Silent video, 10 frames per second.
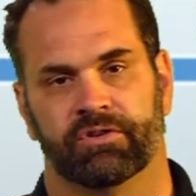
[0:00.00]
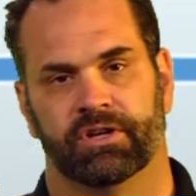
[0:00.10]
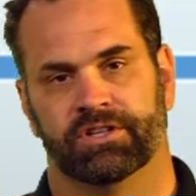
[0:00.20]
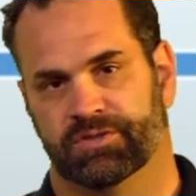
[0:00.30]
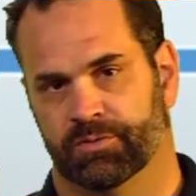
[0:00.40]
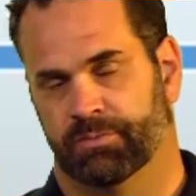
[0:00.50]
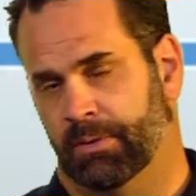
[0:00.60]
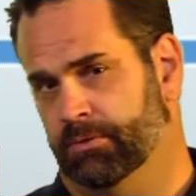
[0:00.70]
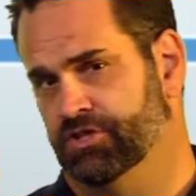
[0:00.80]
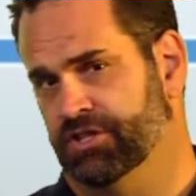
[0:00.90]
And this was
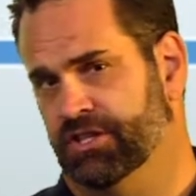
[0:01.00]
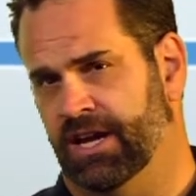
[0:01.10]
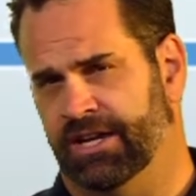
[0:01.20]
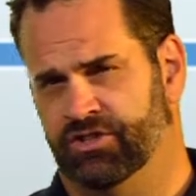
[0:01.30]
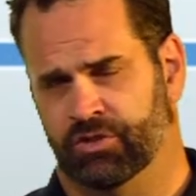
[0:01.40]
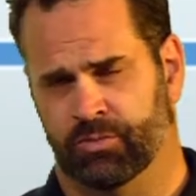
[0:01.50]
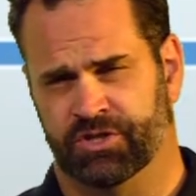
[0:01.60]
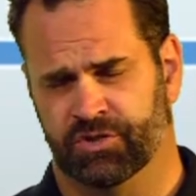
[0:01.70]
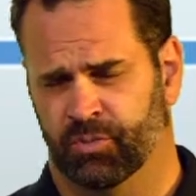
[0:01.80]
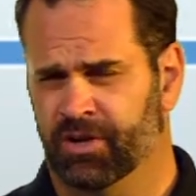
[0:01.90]
published in Nature, which
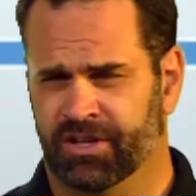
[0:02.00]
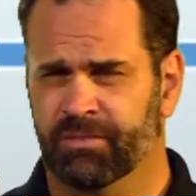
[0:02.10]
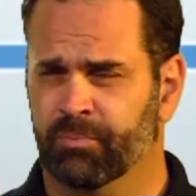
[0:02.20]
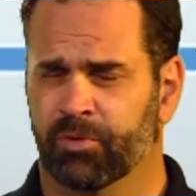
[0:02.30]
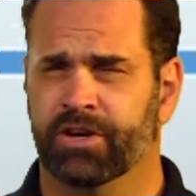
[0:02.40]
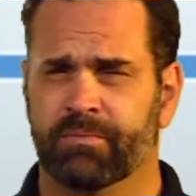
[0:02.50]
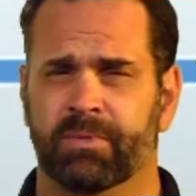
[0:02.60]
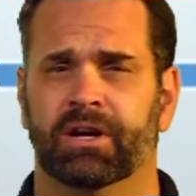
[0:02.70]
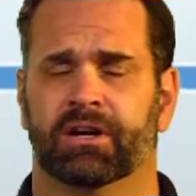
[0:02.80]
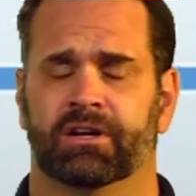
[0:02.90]
is one of the
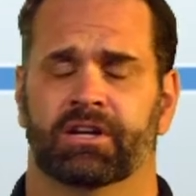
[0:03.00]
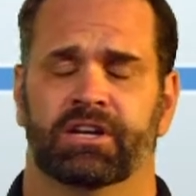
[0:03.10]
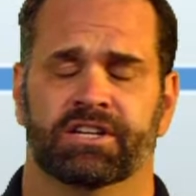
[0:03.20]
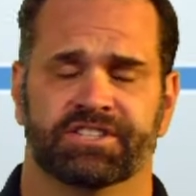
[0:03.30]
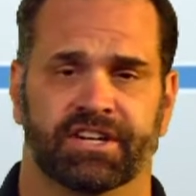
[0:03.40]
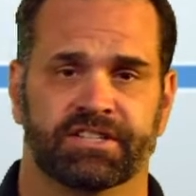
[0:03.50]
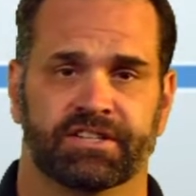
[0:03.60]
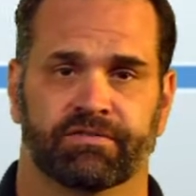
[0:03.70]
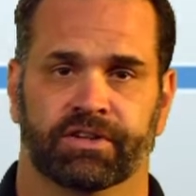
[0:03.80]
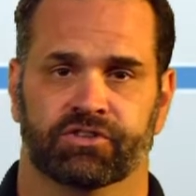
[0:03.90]
premier
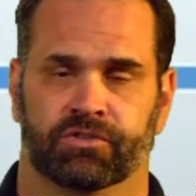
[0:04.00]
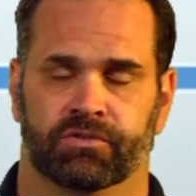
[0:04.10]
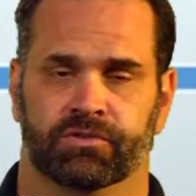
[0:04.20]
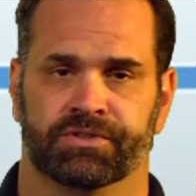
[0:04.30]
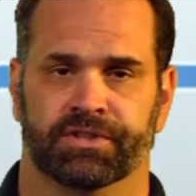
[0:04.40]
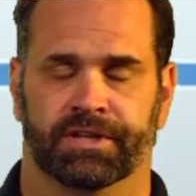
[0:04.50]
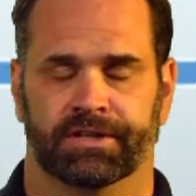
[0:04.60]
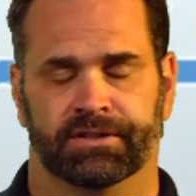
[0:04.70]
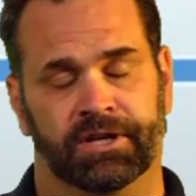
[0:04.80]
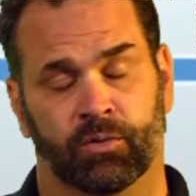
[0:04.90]
scientific journals
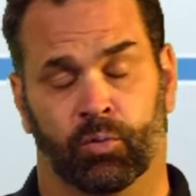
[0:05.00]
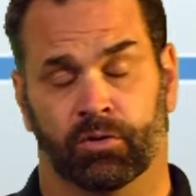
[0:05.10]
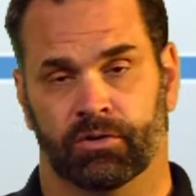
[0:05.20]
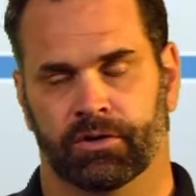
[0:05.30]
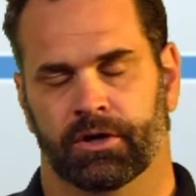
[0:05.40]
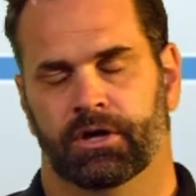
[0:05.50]
in the world.